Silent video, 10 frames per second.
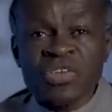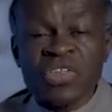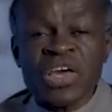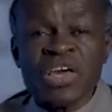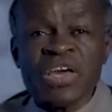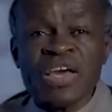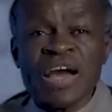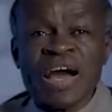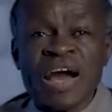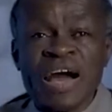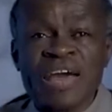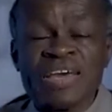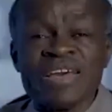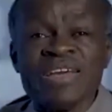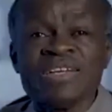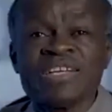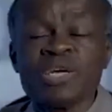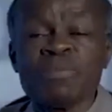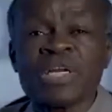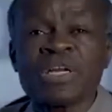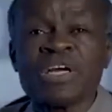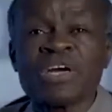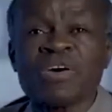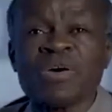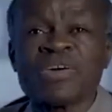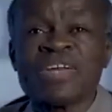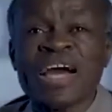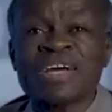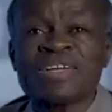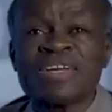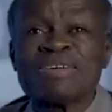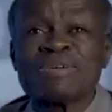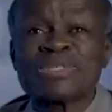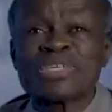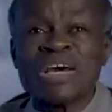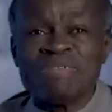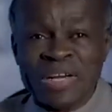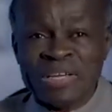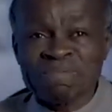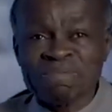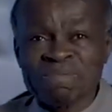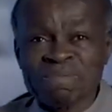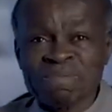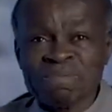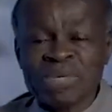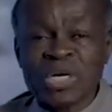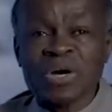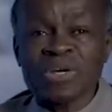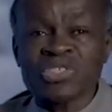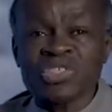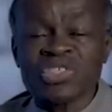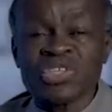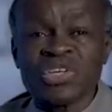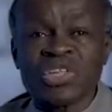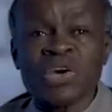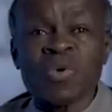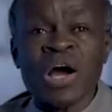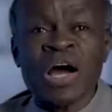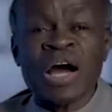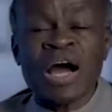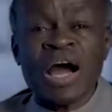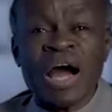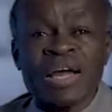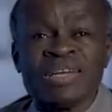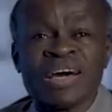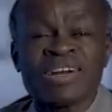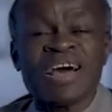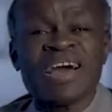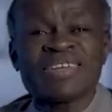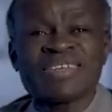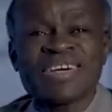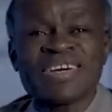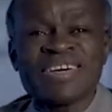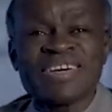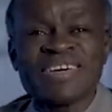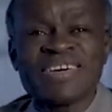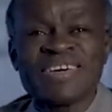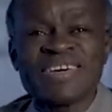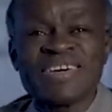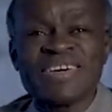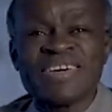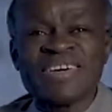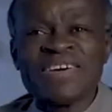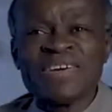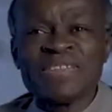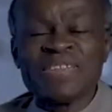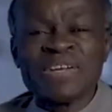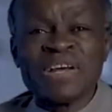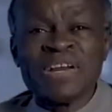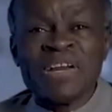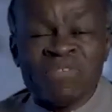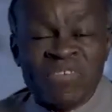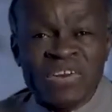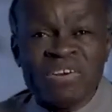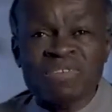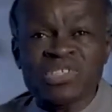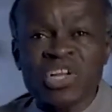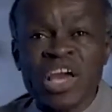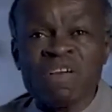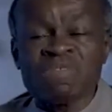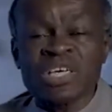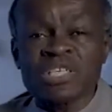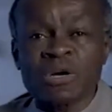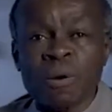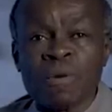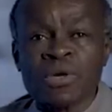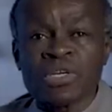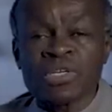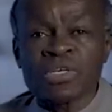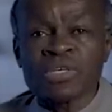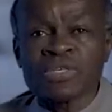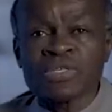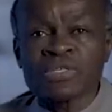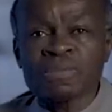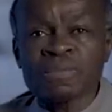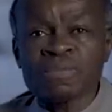they are intimately connected to slavery because they were underwriting the delivery of slaves as commodities.